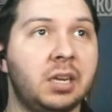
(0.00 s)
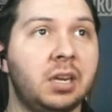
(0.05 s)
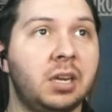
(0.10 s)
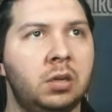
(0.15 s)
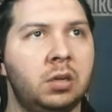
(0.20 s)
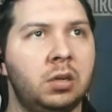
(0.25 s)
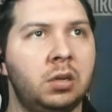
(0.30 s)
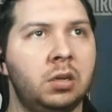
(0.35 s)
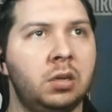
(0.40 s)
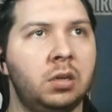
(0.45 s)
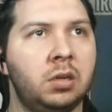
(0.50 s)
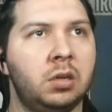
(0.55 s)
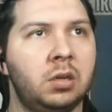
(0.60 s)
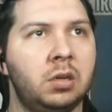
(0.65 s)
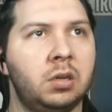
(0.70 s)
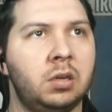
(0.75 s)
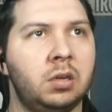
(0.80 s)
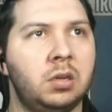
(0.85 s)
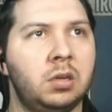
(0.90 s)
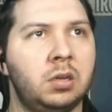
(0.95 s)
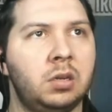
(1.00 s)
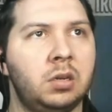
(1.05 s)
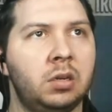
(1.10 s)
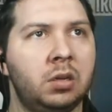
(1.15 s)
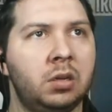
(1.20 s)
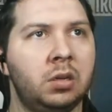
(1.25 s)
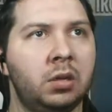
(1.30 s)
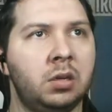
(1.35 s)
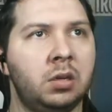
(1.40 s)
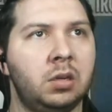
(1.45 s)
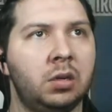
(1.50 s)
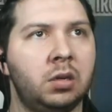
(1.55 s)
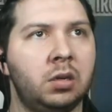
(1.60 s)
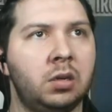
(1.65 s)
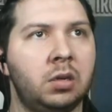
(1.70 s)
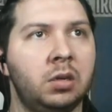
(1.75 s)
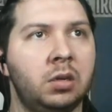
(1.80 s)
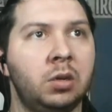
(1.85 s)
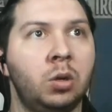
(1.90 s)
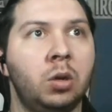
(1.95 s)

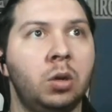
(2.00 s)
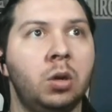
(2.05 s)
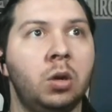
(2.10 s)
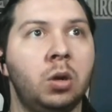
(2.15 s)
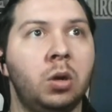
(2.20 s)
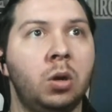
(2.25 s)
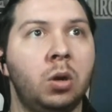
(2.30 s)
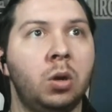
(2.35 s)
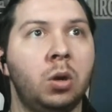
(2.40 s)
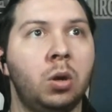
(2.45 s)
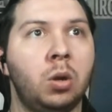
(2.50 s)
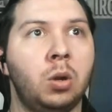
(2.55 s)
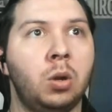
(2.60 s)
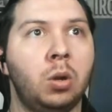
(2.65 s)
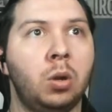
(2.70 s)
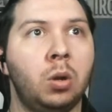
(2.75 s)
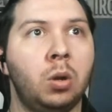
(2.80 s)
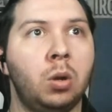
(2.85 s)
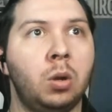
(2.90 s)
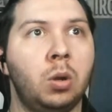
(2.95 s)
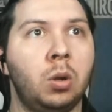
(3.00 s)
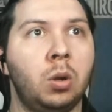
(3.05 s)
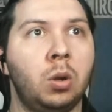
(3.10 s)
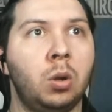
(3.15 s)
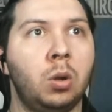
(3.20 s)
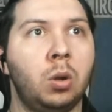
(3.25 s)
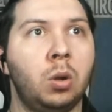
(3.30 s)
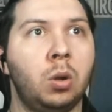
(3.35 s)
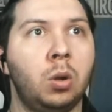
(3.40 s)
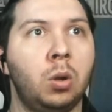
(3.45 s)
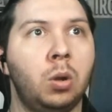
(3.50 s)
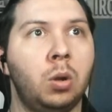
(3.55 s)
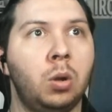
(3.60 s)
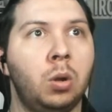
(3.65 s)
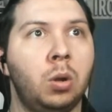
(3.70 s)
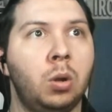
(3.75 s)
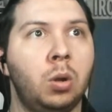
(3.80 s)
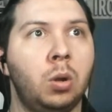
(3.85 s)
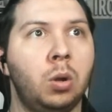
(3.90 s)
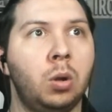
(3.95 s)

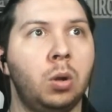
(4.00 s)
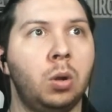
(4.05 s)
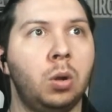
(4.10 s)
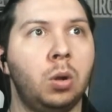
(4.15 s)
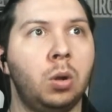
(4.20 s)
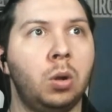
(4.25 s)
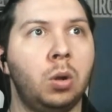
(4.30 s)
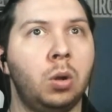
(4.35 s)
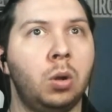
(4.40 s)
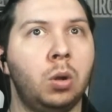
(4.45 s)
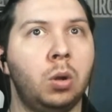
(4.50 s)
Nobody speaks.